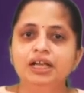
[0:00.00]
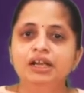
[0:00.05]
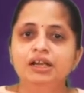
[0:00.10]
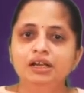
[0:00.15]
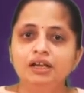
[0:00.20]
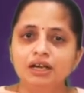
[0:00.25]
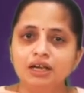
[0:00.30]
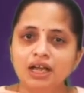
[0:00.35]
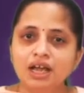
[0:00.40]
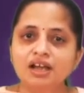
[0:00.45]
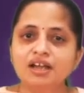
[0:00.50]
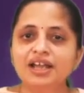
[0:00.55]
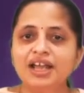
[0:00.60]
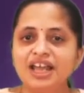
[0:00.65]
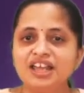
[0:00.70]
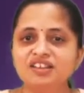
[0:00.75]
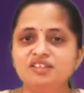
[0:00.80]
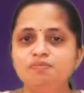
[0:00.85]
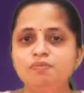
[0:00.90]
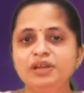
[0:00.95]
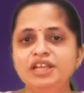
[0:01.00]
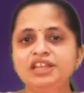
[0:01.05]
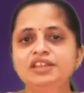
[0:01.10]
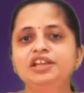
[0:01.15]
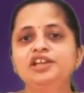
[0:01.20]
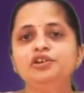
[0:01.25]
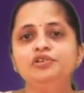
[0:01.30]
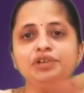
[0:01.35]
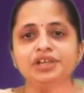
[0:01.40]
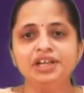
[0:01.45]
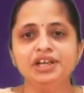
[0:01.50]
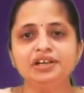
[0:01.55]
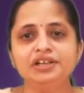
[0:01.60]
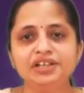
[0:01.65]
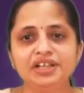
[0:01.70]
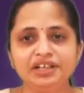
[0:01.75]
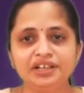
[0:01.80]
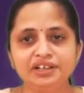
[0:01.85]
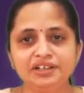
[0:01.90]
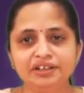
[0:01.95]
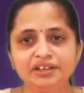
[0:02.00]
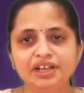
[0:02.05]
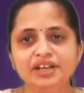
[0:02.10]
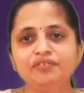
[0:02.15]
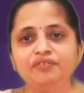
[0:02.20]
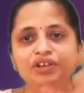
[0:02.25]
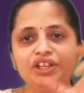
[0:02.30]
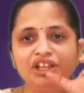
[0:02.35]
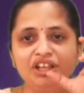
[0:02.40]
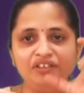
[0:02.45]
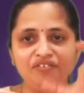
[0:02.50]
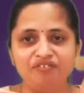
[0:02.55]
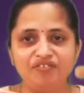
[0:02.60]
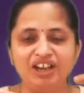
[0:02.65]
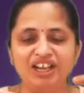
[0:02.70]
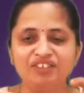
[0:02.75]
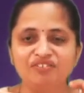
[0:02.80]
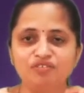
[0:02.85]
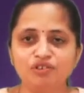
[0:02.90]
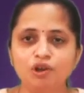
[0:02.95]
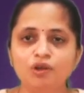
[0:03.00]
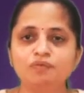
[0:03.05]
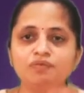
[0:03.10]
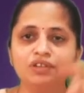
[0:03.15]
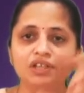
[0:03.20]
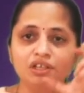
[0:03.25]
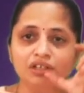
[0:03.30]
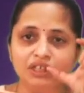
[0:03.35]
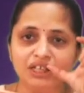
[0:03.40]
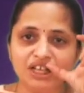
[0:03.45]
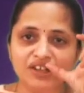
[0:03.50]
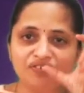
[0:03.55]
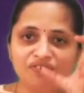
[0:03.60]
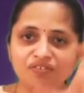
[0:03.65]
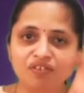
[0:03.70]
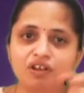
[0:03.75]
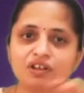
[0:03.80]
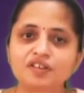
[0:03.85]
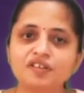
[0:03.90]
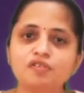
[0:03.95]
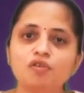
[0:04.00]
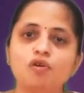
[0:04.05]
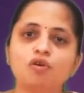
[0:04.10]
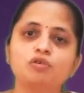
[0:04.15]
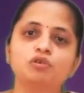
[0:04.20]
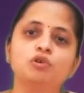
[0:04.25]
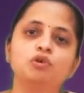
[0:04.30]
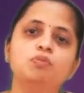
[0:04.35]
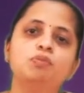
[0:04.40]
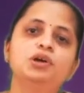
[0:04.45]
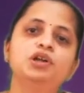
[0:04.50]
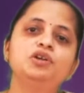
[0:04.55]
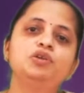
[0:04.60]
Ladakh has been the union territory with effect from 31st October